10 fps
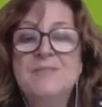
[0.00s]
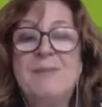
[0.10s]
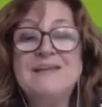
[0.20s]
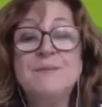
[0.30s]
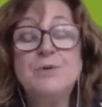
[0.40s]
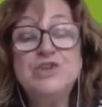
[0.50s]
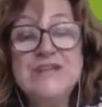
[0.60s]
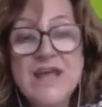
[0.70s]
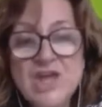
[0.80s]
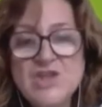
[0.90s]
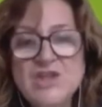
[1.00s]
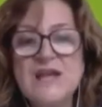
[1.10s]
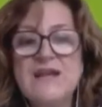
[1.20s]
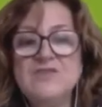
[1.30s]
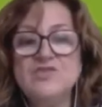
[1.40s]
But the
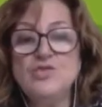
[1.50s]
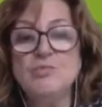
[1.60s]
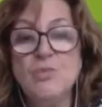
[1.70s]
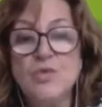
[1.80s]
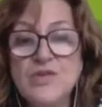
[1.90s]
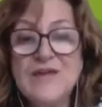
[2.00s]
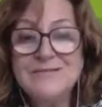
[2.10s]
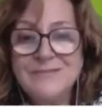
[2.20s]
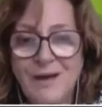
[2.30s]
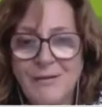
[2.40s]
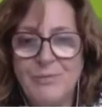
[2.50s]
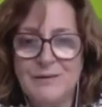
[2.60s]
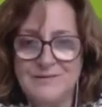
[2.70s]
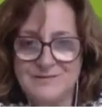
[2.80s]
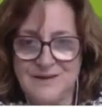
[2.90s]
potential is to more than
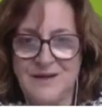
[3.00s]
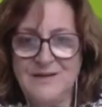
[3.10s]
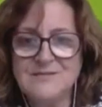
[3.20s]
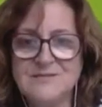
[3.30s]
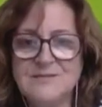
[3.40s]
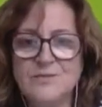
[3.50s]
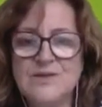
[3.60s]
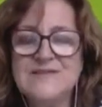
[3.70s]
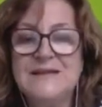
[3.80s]
double this with